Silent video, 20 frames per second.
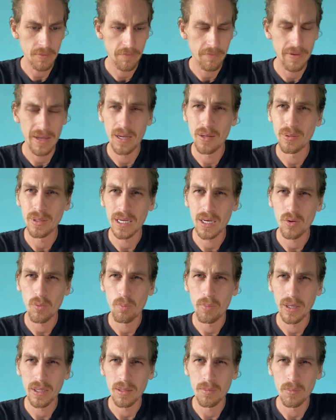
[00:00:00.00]
found out
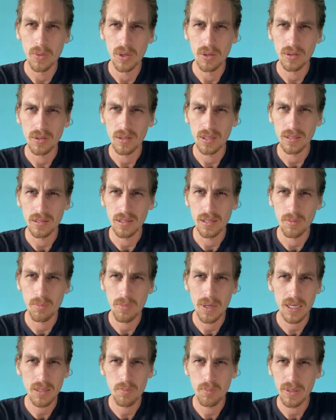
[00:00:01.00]
by the market. It
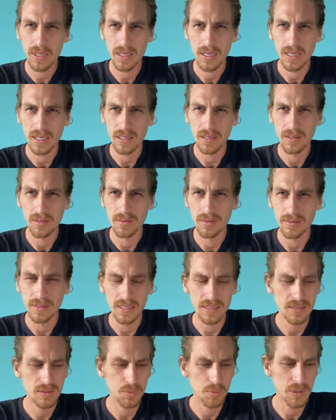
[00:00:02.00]
might be like
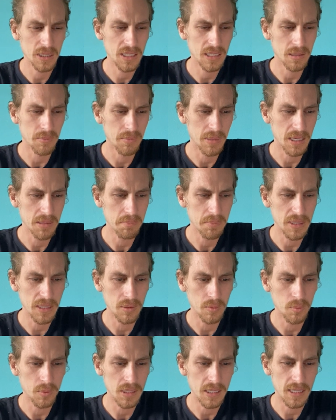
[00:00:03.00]
this week, it might be the
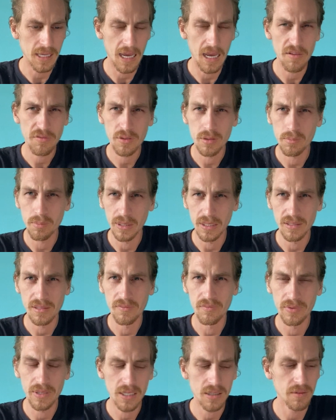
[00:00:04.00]
week after, but it's
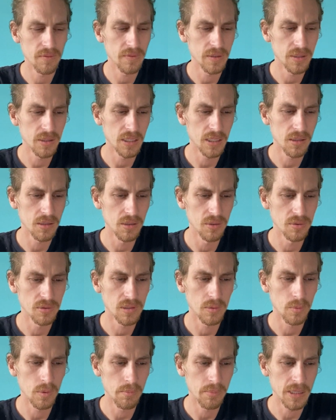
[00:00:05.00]
very, very close.
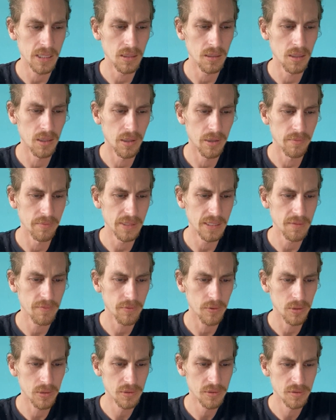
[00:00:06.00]
There will be a lot of
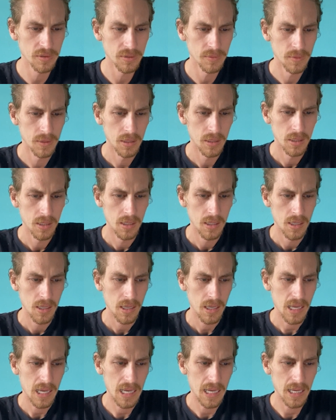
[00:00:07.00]
defaults,
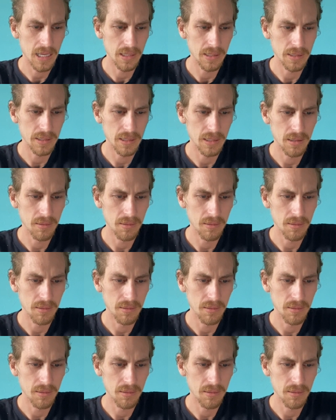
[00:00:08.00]
and